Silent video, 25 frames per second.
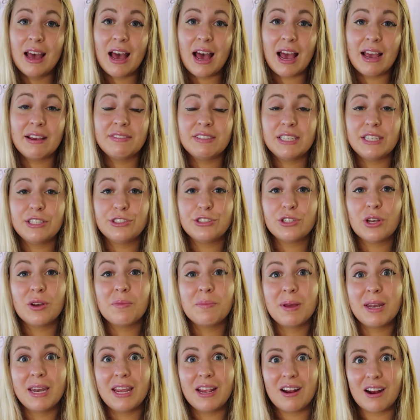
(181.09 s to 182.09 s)
I've seen so
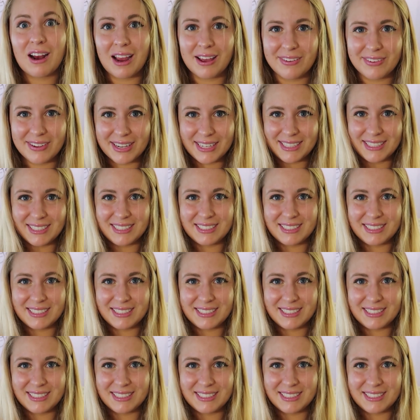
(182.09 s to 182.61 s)
many graphic